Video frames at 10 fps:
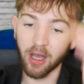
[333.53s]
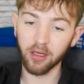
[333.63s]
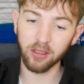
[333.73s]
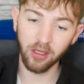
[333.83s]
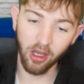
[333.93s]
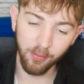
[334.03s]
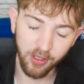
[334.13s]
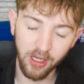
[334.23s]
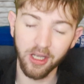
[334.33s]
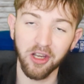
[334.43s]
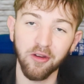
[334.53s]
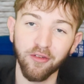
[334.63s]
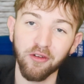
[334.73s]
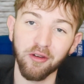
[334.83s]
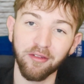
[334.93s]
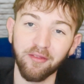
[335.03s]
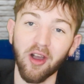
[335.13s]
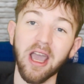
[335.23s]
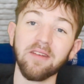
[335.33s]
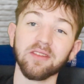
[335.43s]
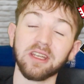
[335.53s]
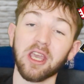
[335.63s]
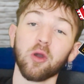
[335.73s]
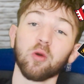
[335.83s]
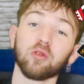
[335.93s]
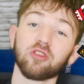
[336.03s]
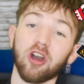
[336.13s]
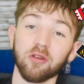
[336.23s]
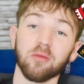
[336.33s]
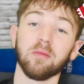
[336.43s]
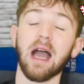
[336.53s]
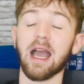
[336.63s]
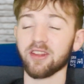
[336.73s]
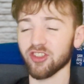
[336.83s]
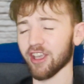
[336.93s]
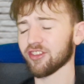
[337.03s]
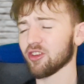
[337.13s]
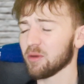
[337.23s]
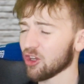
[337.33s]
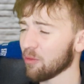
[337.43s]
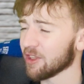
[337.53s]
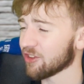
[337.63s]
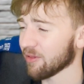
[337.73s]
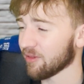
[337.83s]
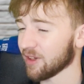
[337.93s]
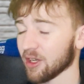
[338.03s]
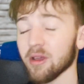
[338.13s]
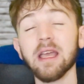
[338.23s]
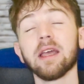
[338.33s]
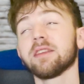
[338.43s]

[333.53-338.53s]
but I'm going to go for a 5-0 Tottenham. And yes, there's been comments every video.